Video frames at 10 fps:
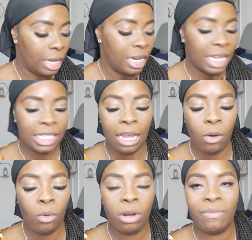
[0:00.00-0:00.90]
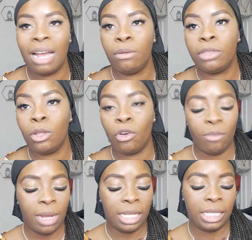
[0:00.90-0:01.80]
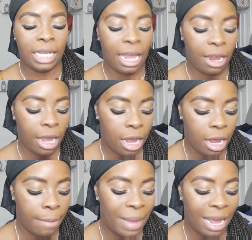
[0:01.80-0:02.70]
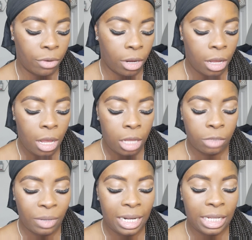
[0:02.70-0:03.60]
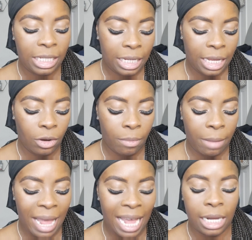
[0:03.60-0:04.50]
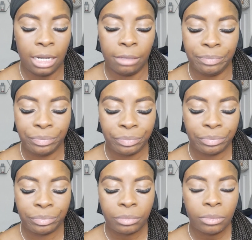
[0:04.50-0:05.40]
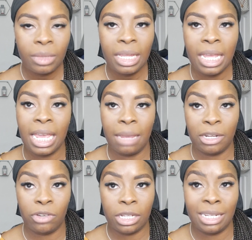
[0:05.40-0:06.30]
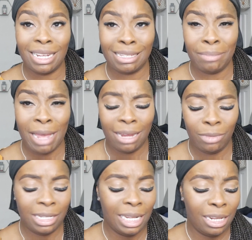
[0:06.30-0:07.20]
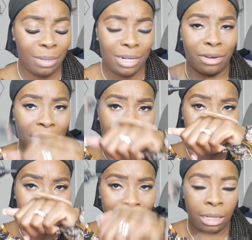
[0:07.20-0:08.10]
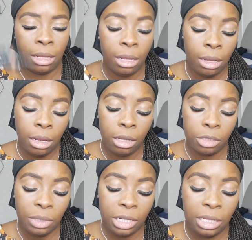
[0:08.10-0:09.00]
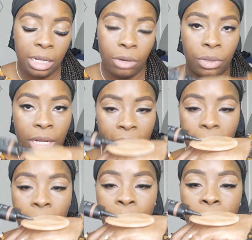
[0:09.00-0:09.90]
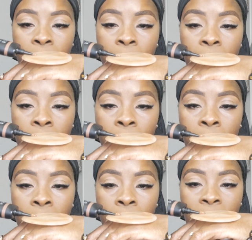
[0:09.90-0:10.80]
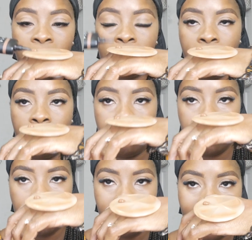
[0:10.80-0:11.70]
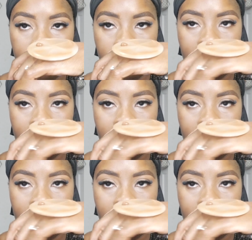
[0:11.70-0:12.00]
and then I set all of that with the Laura Mercier powder. So we're gonna stick it on my pad here, my trusty dusty pad, which is a little bit dirty. So we're gonna stick it on there. Let's go, we'll start with that